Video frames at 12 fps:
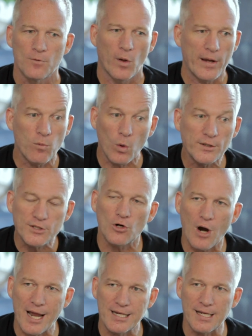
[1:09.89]
Like, what's
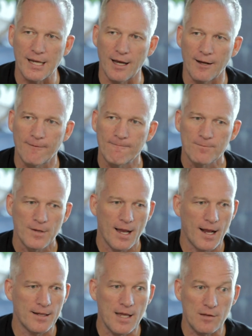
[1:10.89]
your idea?
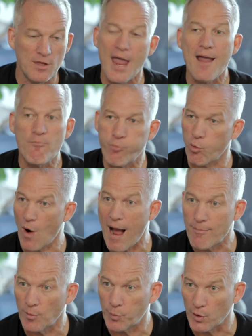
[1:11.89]
And they
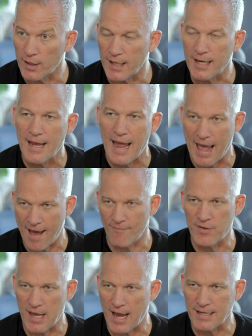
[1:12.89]
probably have
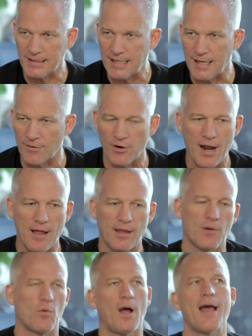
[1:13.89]
the idea. They're not
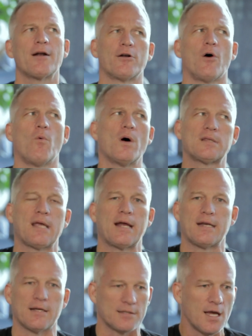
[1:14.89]
like, well, I don't know what the
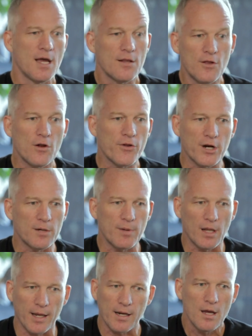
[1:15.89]
idea is. Though they're going to
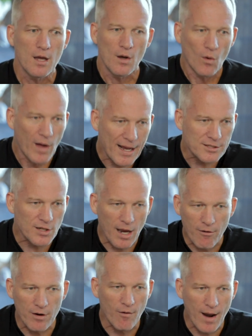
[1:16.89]
be like, well, actually, I
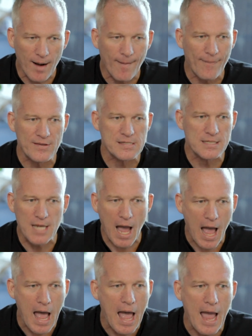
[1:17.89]
want to write about this
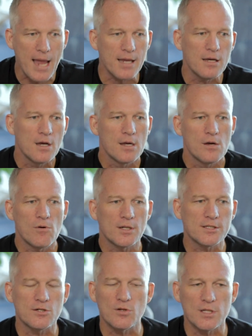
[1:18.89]
guy who
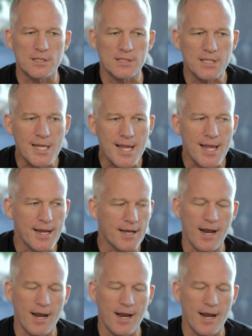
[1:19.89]
wants to do this thing.